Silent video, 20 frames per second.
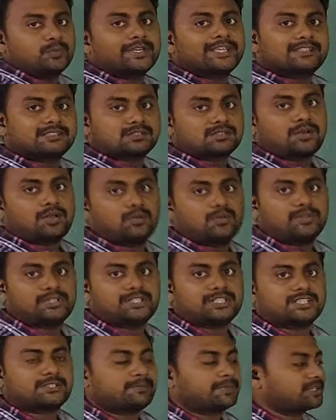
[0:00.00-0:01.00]
We can solve
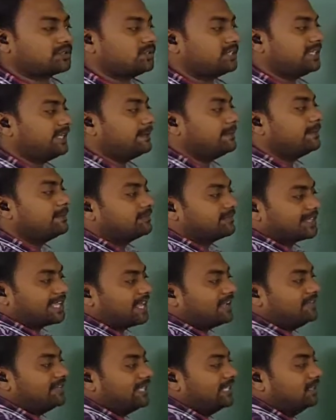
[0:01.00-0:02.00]
with respect to the
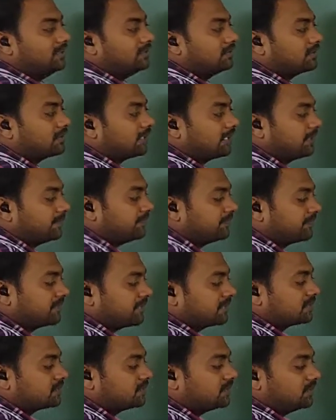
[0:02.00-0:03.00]
KVL. Okay,
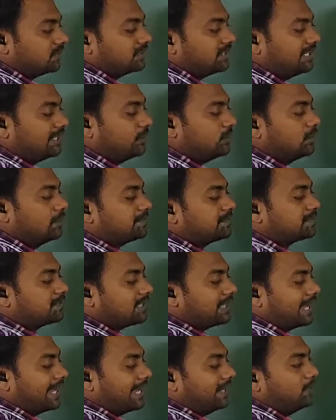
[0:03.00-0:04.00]
so three loops,
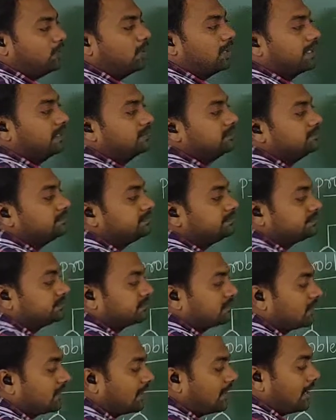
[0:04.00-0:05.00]
I1,
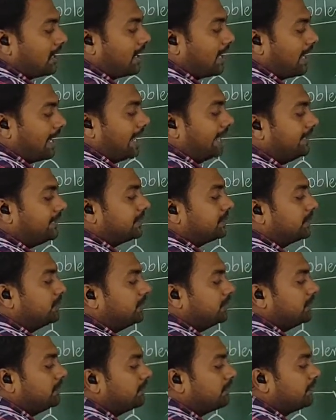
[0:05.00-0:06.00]
I2,
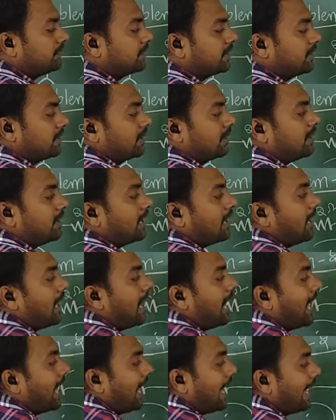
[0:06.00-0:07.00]

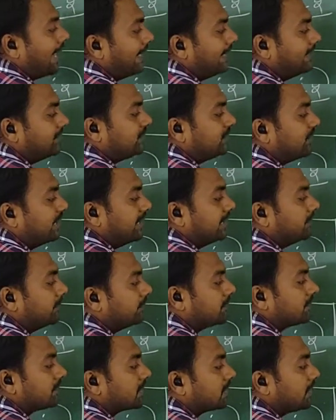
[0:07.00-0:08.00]

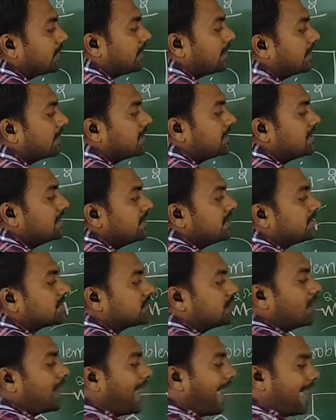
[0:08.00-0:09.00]
I3. Okay,
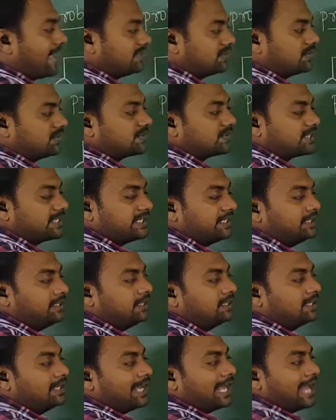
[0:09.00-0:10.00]
so as you see,
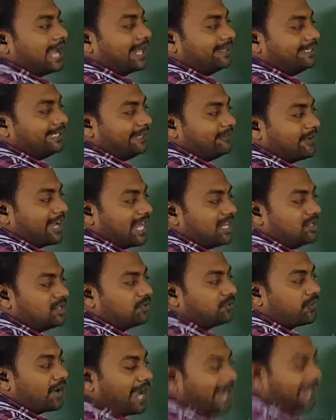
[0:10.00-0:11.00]
the value
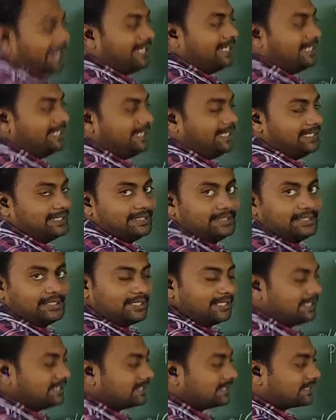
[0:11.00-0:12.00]
of ID
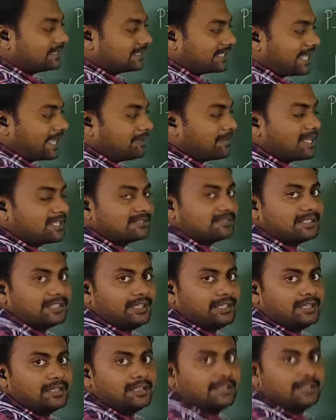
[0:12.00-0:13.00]
is same as
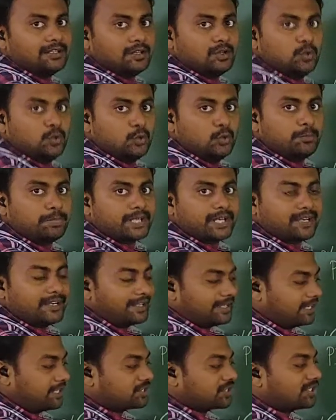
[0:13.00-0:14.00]
the loop current
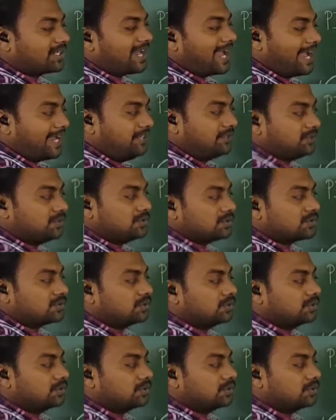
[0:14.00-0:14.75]
direction I2.